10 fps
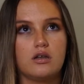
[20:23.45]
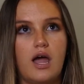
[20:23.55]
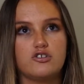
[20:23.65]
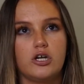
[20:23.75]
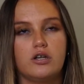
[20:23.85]

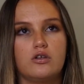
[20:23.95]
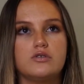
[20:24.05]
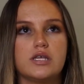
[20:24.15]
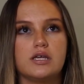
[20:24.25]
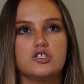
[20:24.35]
I tried to
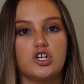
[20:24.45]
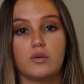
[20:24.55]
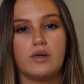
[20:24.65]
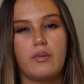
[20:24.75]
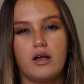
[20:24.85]
use like
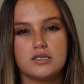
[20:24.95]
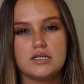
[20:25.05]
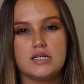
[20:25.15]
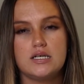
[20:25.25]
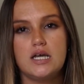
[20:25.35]
chickpea
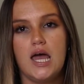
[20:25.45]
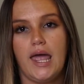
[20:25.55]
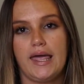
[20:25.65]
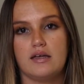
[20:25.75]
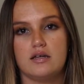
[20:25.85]
pasta
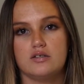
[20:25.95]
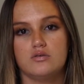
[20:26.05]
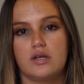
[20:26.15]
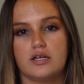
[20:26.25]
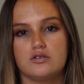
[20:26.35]
and it
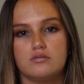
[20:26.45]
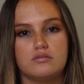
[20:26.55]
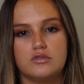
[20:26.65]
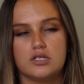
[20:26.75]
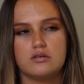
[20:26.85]
like
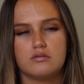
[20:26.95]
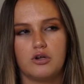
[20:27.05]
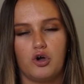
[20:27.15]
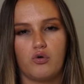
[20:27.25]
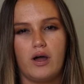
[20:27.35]
didn't
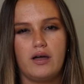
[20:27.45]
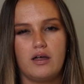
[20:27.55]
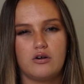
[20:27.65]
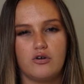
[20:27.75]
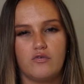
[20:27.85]
cook right. I
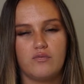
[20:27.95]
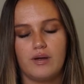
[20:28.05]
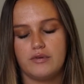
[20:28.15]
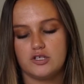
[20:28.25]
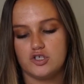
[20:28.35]
don't know if
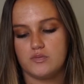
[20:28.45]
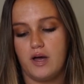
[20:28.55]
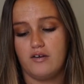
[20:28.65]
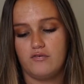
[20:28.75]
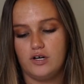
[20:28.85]
maybe that's just my
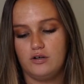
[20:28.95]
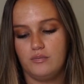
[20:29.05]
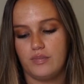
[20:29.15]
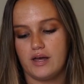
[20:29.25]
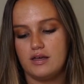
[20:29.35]

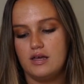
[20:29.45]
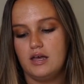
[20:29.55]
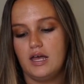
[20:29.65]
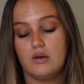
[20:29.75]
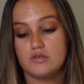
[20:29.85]
fault, but
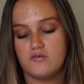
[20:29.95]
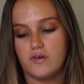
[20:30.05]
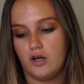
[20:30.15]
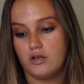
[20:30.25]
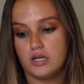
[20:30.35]
it was a
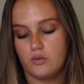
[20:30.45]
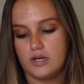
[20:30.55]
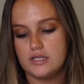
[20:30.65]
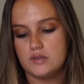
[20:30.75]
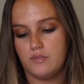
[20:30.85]
fail
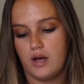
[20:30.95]
anyways.